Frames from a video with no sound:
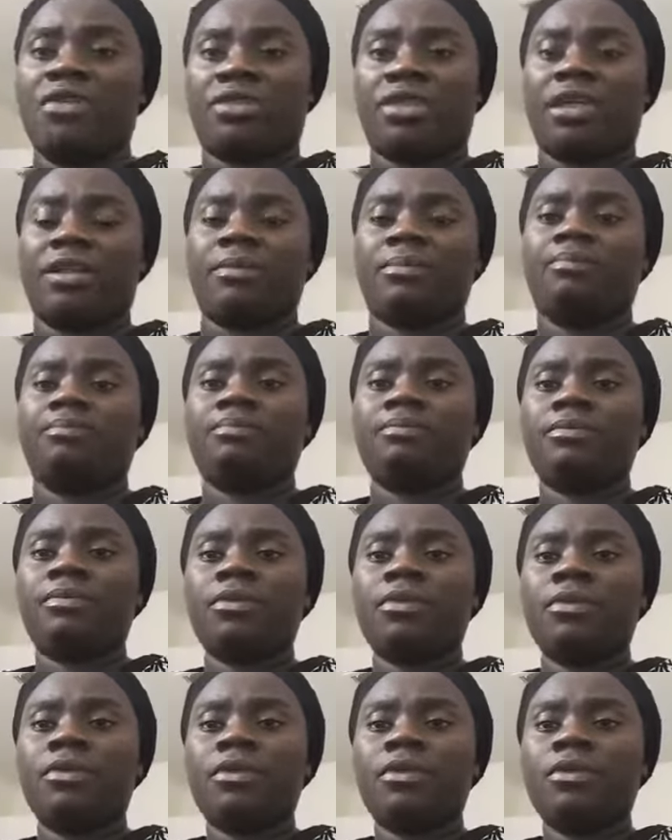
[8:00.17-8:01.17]
everything.
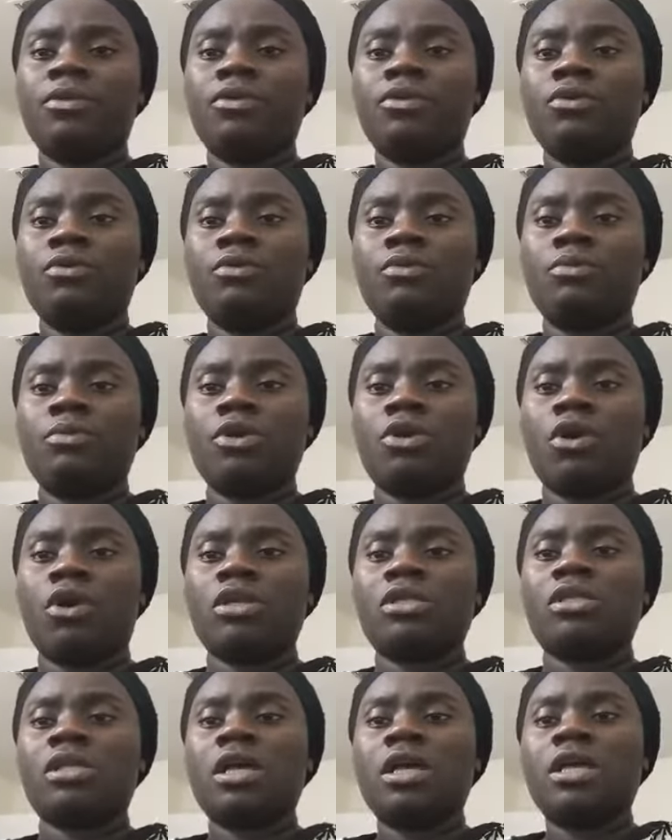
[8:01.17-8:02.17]

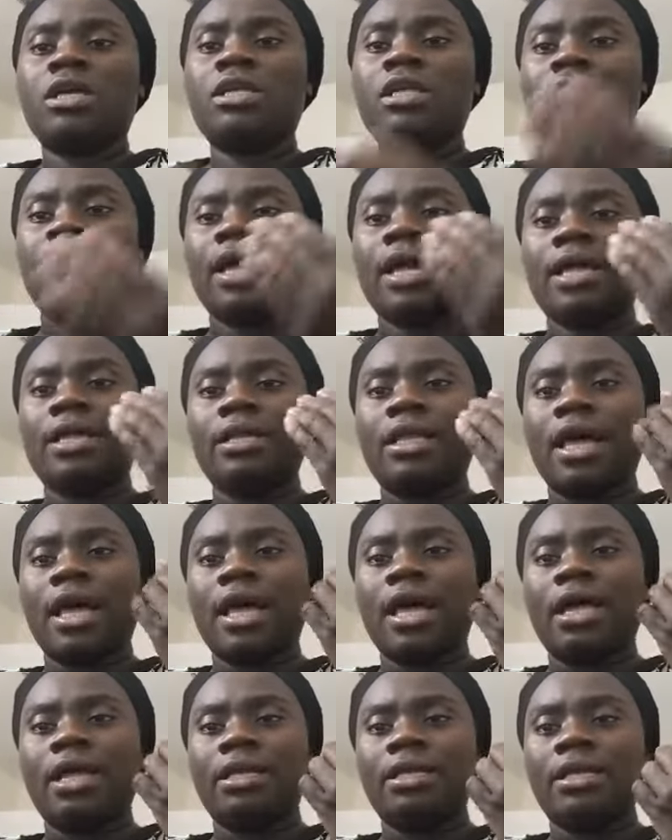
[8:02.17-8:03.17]
Because
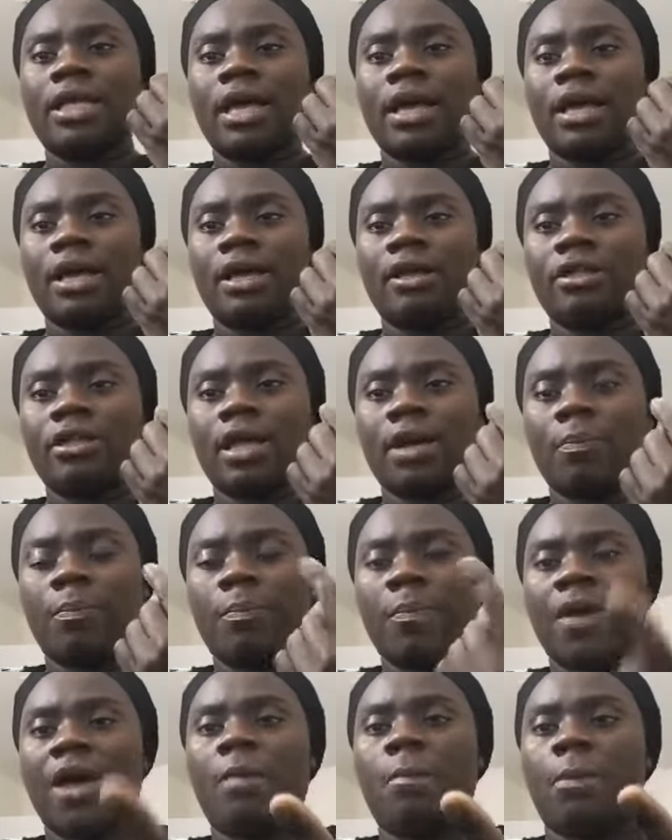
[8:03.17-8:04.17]
the
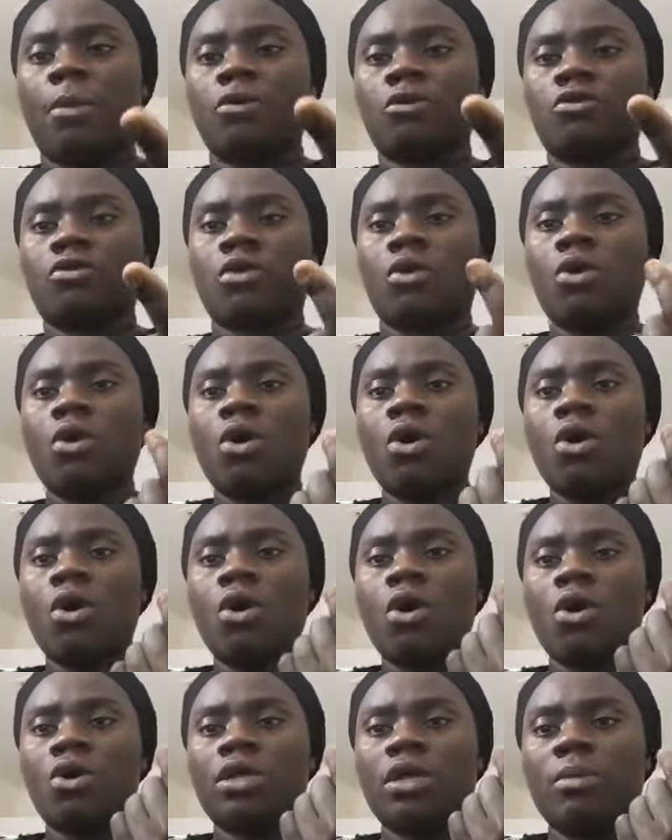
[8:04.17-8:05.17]
purpose
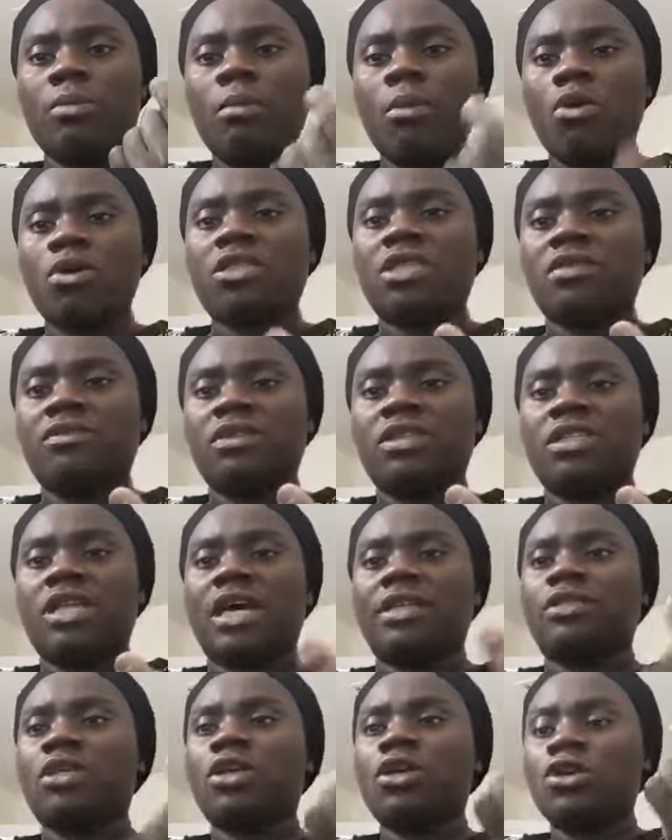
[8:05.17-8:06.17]
or the motive is
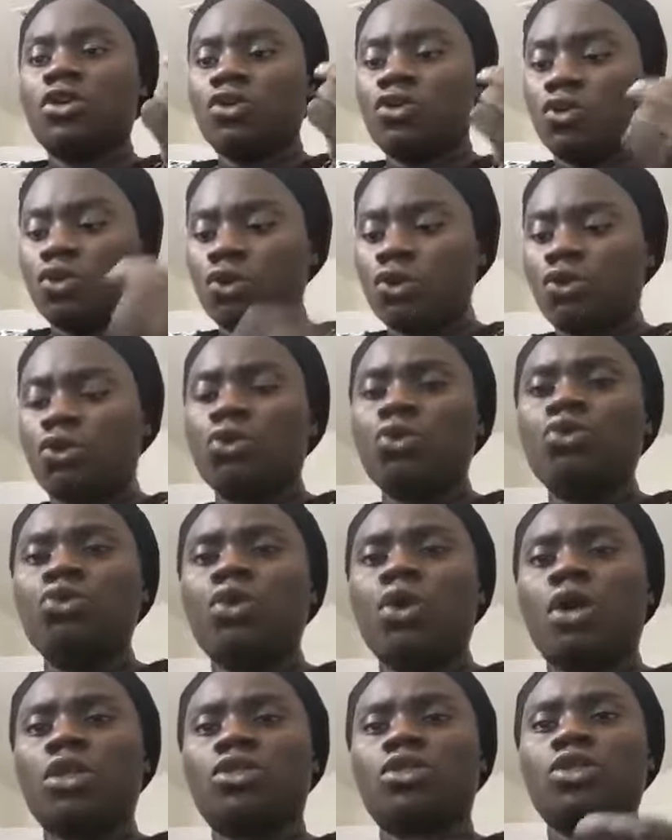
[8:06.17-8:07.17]
that you do
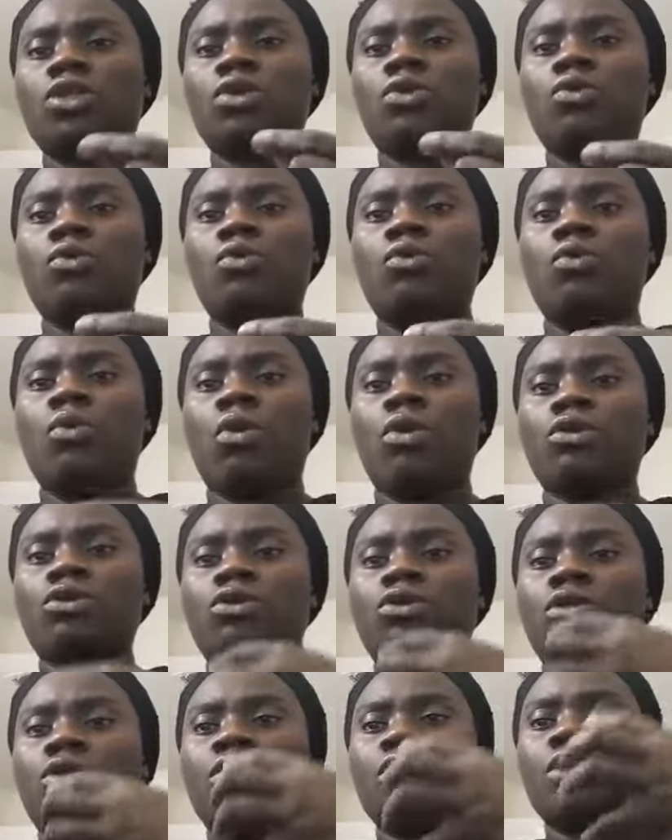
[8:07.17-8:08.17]
not
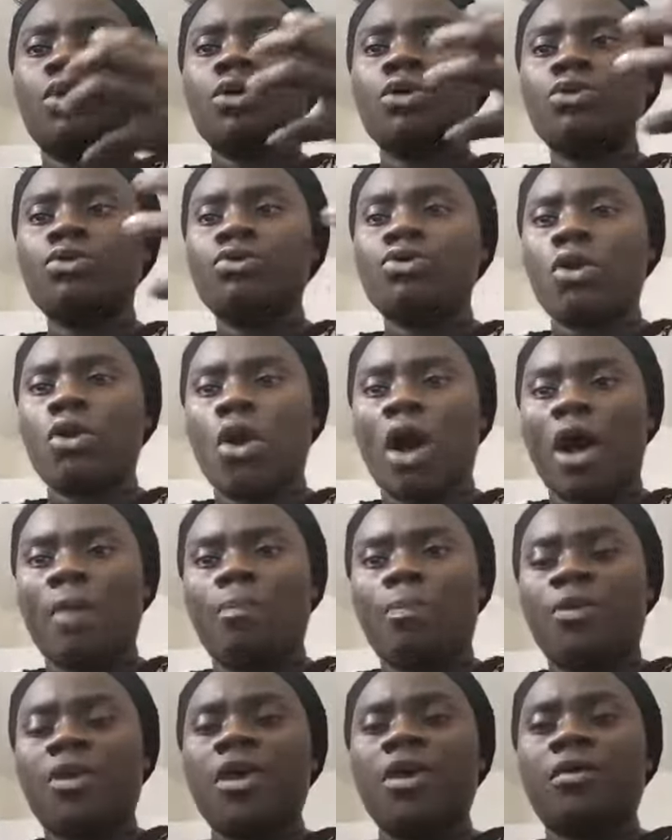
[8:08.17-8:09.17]
want your
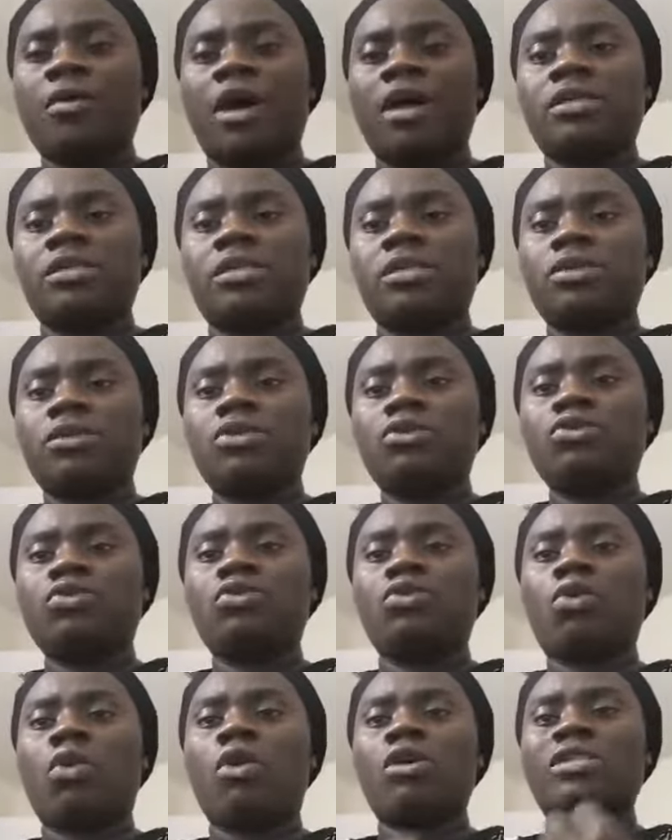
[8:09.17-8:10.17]
appearance
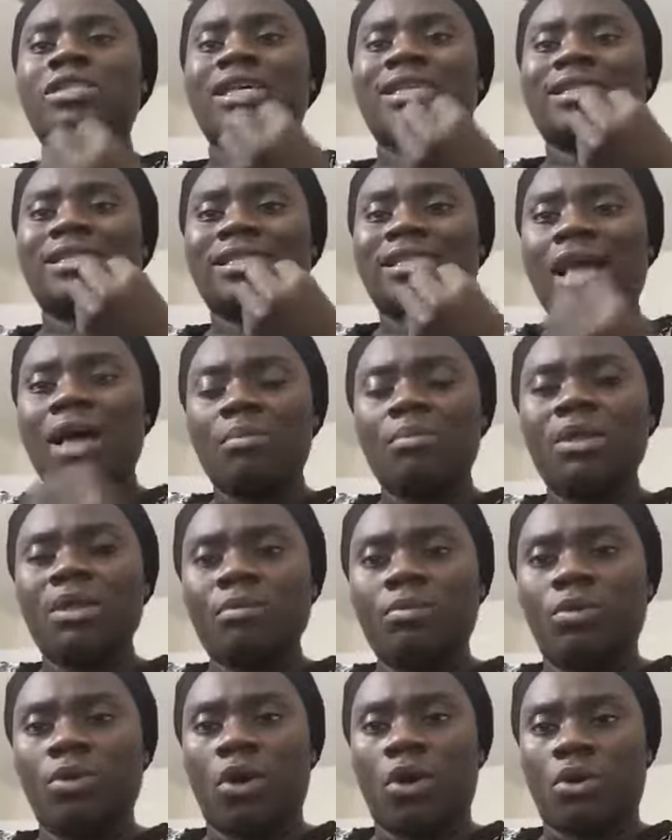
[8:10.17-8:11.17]
to cause a
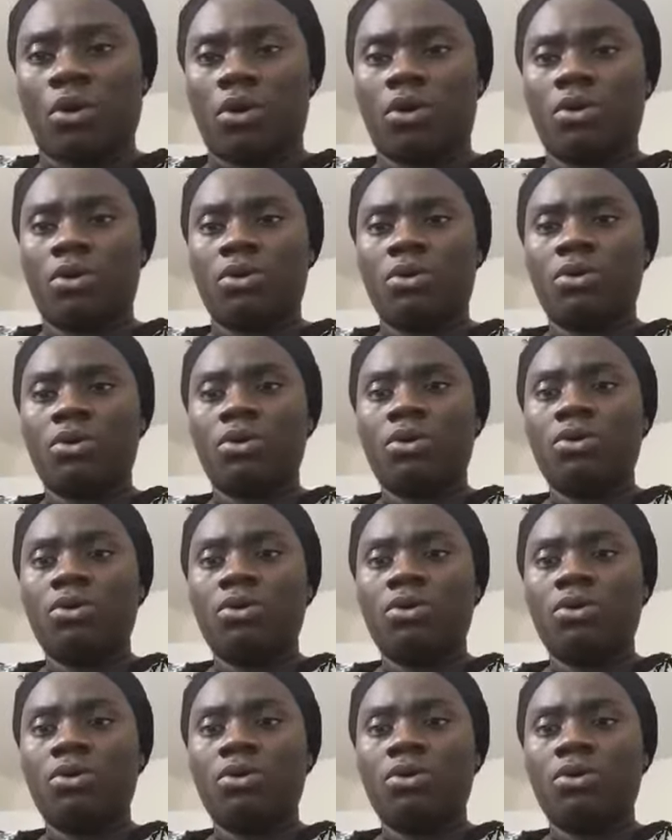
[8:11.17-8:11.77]
stumbling block